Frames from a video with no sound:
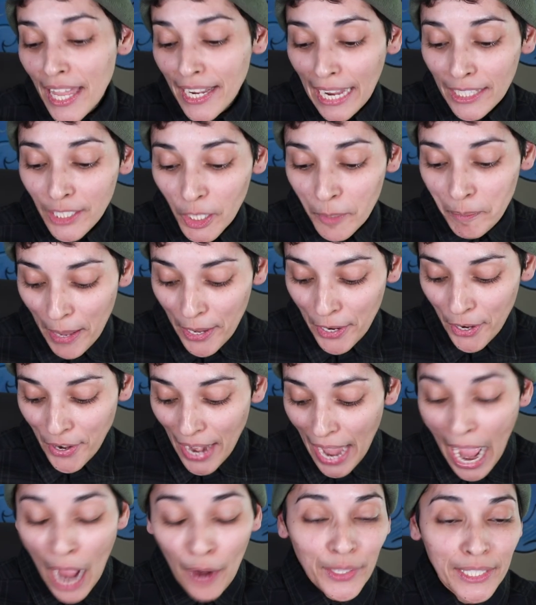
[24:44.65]
like I look better
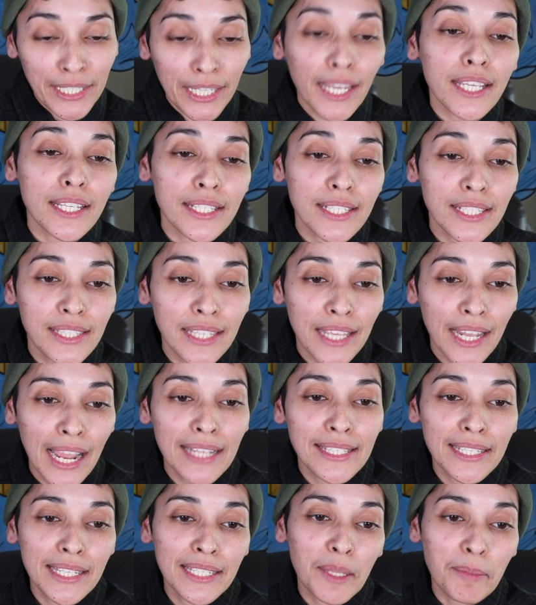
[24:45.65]
nowadays. nowadays than
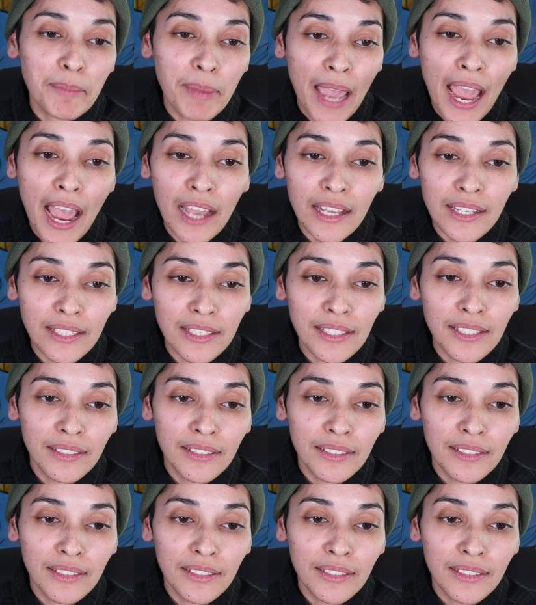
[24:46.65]
I did in the past.